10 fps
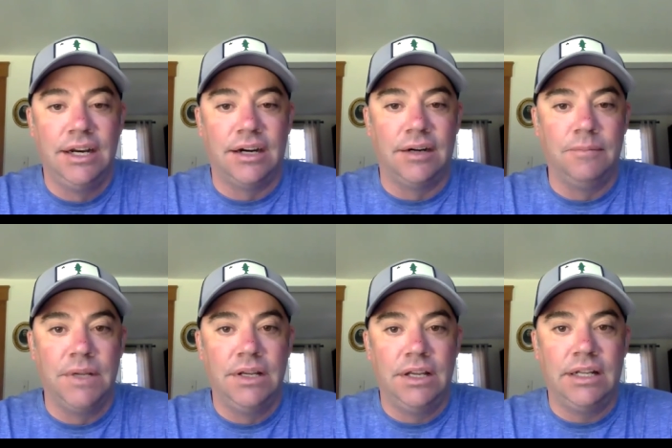
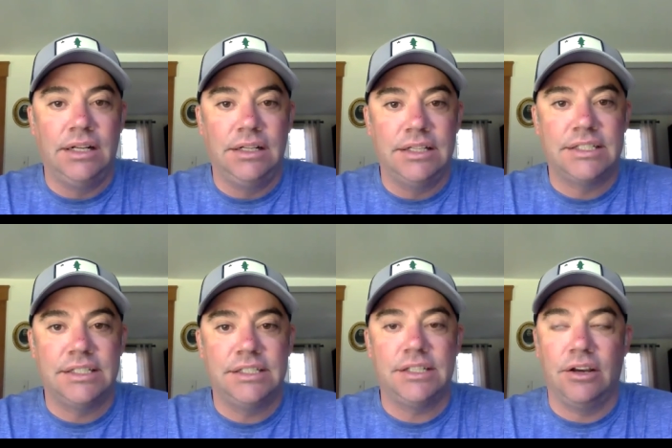And this
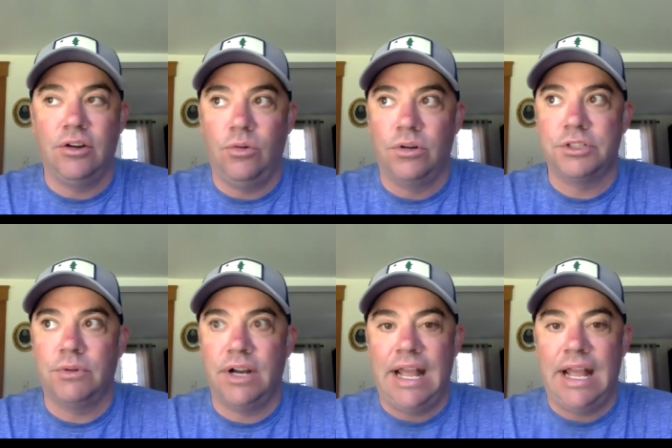is a course where,